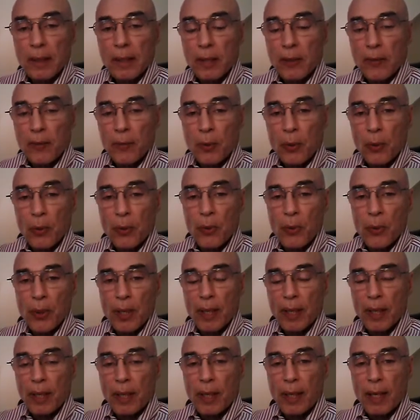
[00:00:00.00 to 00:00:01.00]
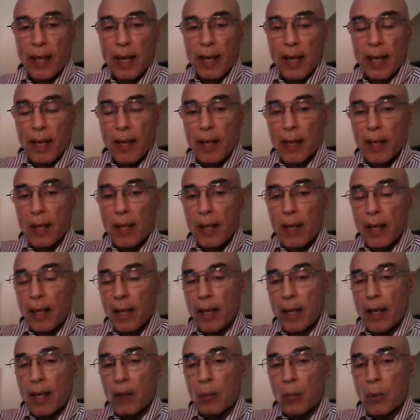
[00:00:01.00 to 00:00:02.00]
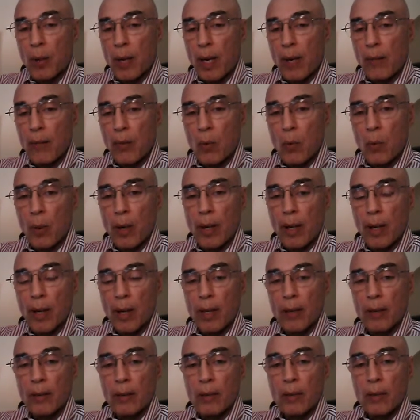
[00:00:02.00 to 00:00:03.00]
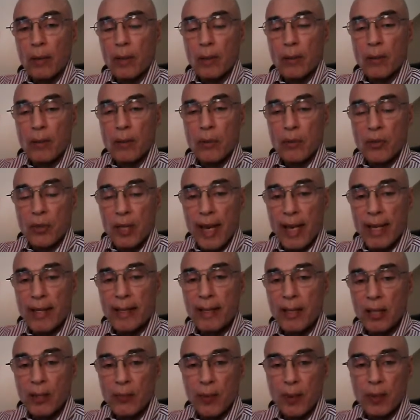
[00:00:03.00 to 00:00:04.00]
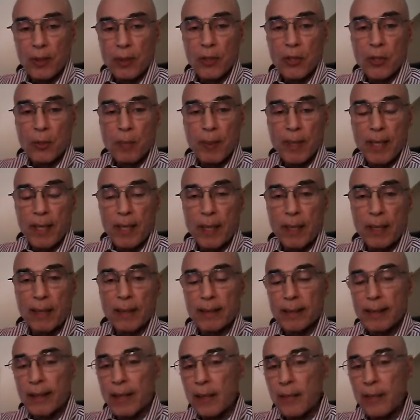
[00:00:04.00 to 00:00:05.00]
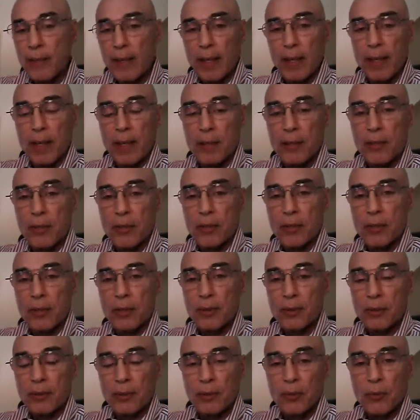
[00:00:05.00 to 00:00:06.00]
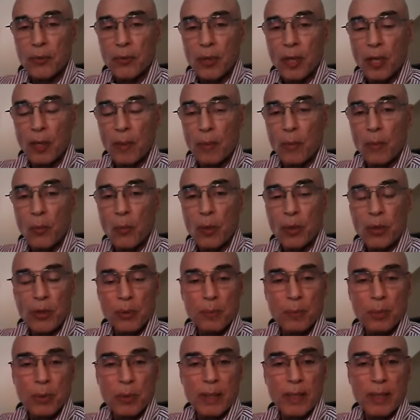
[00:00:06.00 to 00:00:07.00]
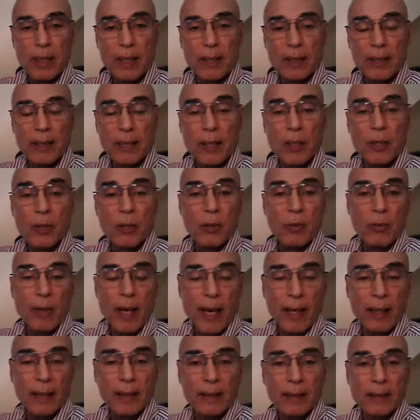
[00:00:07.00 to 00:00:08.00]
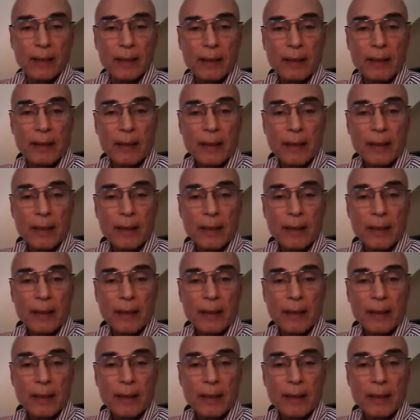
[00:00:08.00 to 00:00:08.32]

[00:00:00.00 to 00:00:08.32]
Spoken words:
If your thinking in whatever way, scientifically speaking, deviates from what's politically correct,